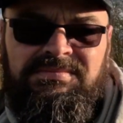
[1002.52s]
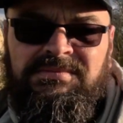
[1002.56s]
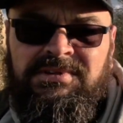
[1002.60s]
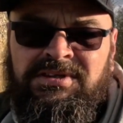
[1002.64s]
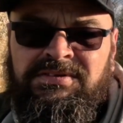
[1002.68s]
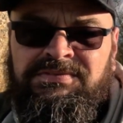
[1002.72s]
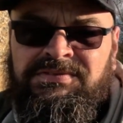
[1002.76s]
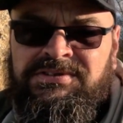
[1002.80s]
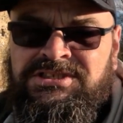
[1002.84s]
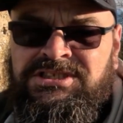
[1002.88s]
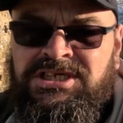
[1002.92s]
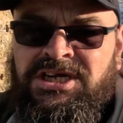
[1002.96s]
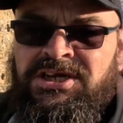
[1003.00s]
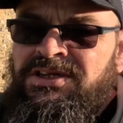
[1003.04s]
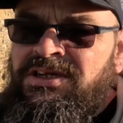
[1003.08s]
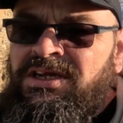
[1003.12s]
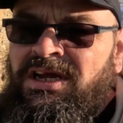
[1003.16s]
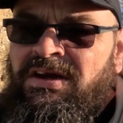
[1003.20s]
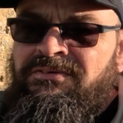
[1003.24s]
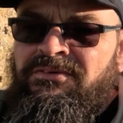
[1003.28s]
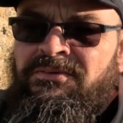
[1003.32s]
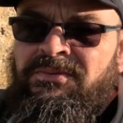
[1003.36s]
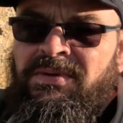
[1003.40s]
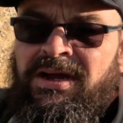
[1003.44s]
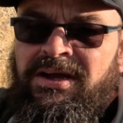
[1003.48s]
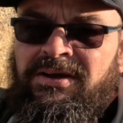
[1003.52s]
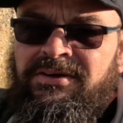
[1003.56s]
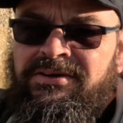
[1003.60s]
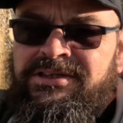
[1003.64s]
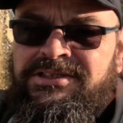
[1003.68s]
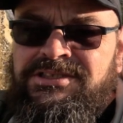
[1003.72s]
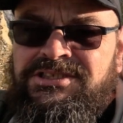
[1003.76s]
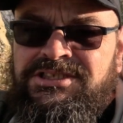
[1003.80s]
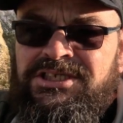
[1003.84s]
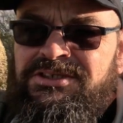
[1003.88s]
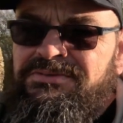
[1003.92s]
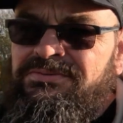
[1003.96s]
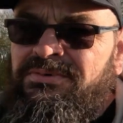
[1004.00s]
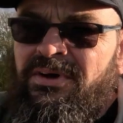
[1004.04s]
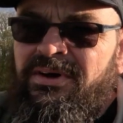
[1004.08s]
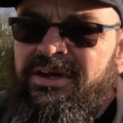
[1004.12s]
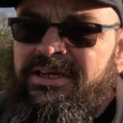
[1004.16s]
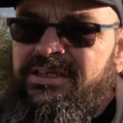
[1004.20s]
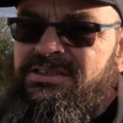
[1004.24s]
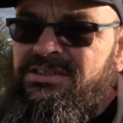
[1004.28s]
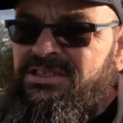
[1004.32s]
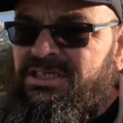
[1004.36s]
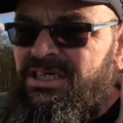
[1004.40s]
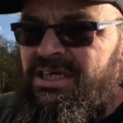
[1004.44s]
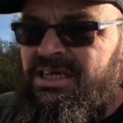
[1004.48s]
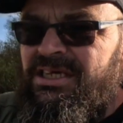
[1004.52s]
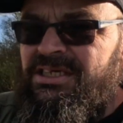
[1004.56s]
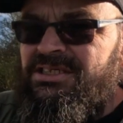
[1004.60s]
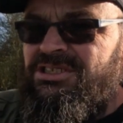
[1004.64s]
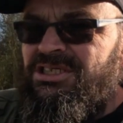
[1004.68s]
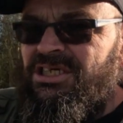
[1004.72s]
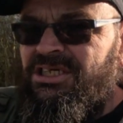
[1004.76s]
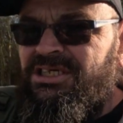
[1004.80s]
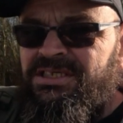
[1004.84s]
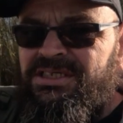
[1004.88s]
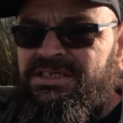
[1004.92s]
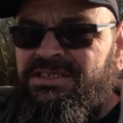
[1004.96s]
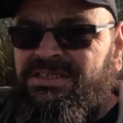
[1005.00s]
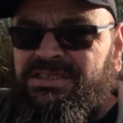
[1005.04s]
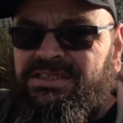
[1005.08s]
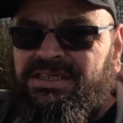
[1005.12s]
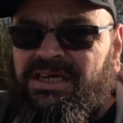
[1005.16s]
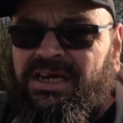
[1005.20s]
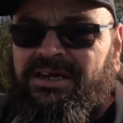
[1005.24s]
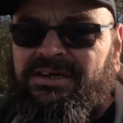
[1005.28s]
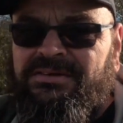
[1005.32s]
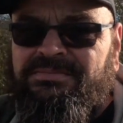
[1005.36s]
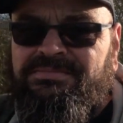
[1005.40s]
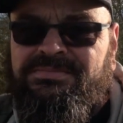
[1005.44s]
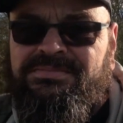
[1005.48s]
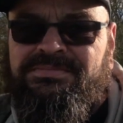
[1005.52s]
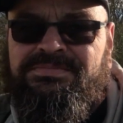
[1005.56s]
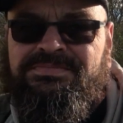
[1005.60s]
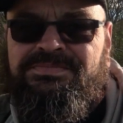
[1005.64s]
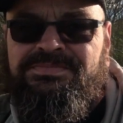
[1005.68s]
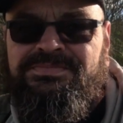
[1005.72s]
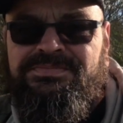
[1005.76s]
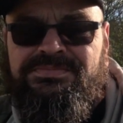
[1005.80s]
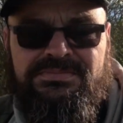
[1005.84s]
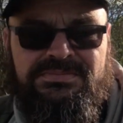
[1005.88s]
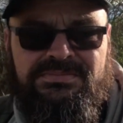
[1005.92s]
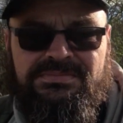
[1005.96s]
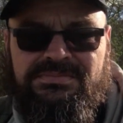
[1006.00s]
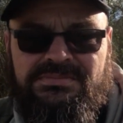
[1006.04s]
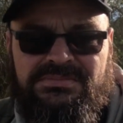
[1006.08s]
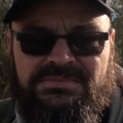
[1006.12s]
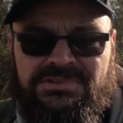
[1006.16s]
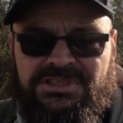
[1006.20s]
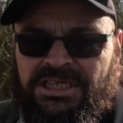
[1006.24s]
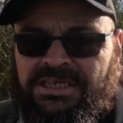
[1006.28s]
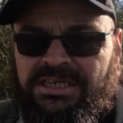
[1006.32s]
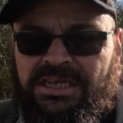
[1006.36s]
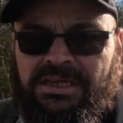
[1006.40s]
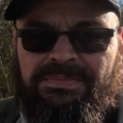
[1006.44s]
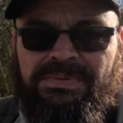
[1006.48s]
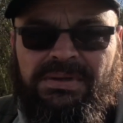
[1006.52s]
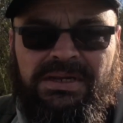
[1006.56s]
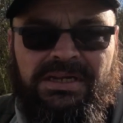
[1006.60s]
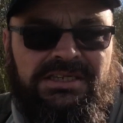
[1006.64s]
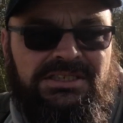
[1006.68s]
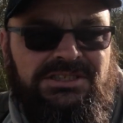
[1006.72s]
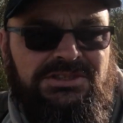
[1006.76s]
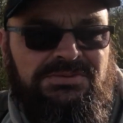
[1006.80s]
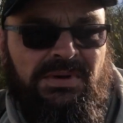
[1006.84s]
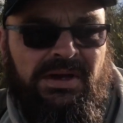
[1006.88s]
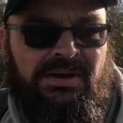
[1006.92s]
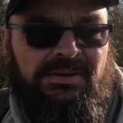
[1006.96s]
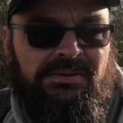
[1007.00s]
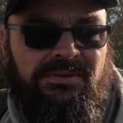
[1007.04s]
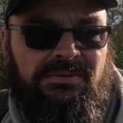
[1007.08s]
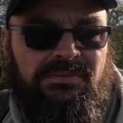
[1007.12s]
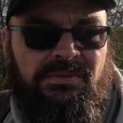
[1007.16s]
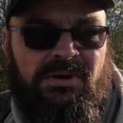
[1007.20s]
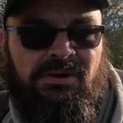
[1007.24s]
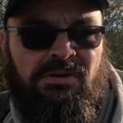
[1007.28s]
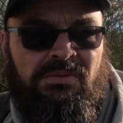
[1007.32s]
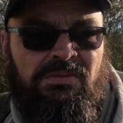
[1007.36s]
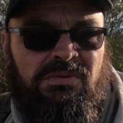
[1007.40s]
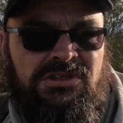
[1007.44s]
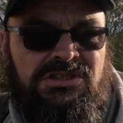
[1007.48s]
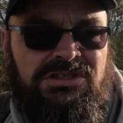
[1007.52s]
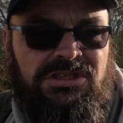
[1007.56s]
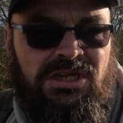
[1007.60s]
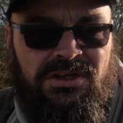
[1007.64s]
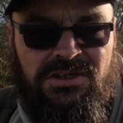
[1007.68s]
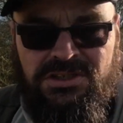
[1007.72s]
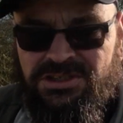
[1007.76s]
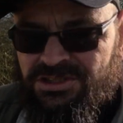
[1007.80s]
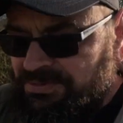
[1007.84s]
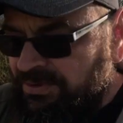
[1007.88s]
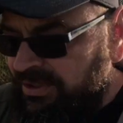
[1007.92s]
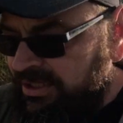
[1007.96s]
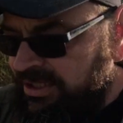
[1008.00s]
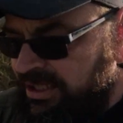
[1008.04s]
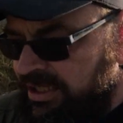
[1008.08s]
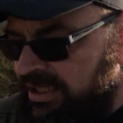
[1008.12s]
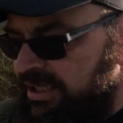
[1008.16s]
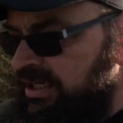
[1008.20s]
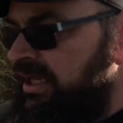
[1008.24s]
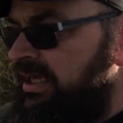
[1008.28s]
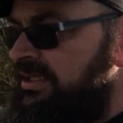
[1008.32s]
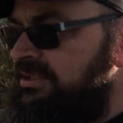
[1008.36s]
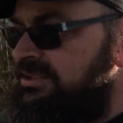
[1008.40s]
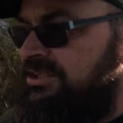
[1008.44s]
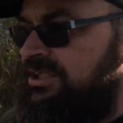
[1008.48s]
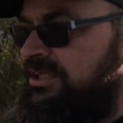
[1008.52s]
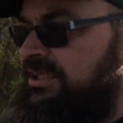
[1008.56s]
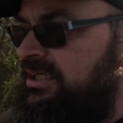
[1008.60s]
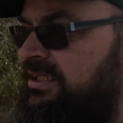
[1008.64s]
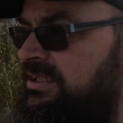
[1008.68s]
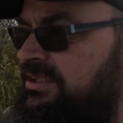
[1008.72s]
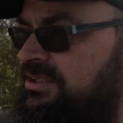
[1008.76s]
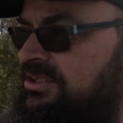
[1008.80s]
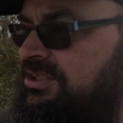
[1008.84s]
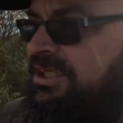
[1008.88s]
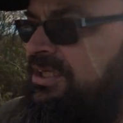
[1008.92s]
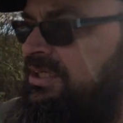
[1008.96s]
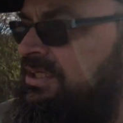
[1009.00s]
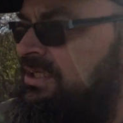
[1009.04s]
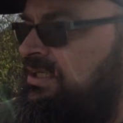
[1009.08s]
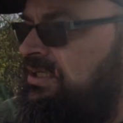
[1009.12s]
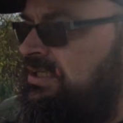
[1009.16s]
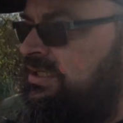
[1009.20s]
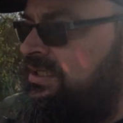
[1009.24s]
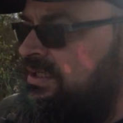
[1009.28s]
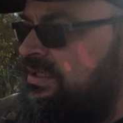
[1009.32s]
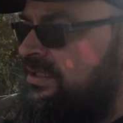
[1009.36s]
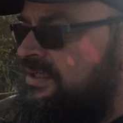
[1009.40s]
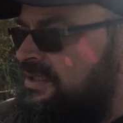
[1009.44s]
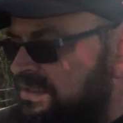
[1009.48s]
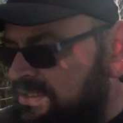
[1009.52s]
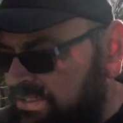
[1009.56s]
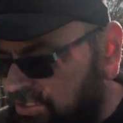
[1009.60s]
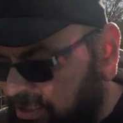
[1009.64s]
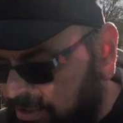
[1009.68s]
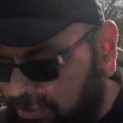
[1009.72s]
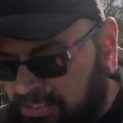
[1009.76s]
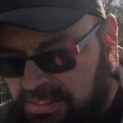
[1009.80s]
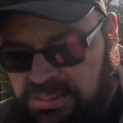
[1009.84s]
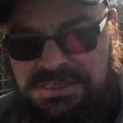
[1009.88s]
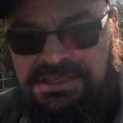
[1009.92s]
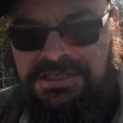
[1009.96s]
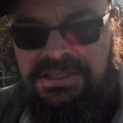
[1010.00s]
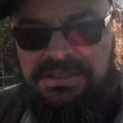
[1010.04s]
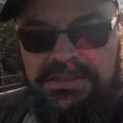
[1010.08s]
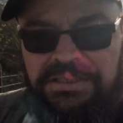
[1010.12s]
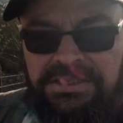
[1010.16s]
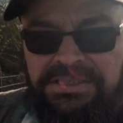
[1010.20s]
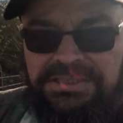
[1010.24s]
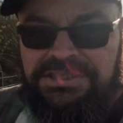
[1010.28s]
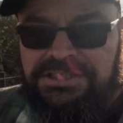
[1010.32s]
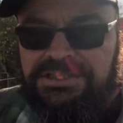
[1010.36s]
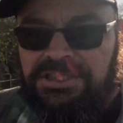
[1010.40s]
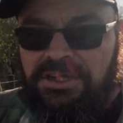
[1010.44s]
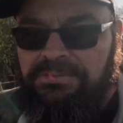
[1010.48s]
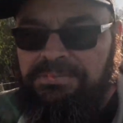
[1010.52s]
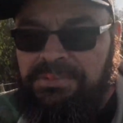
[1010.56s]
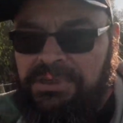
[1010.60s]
and if I turn the other way, I can see right into Hitchin and St Hippolyte's, where I was last week in that church. Yeah, there's so